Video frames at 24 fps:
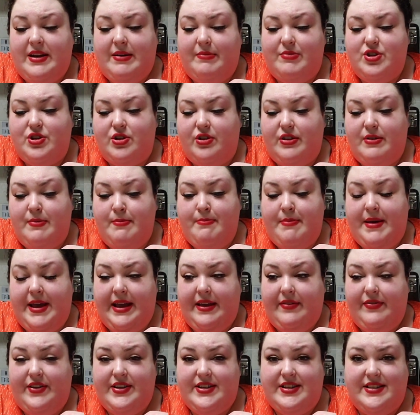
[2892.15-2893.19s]
I'm sure the
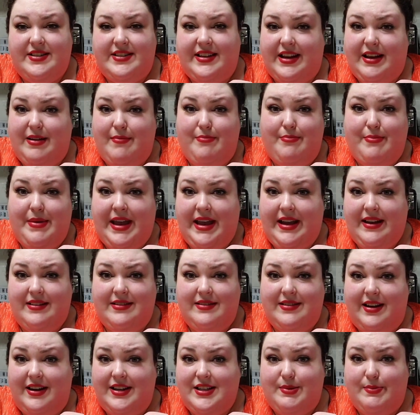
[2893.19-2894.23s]
man, this is like a man,
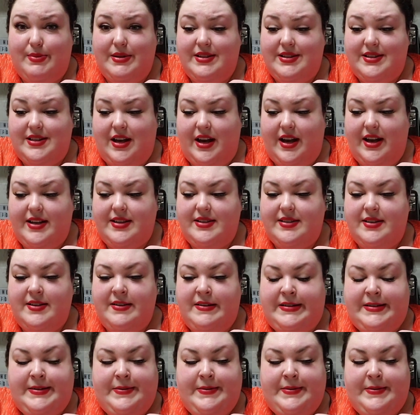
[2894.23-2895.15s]
husband size.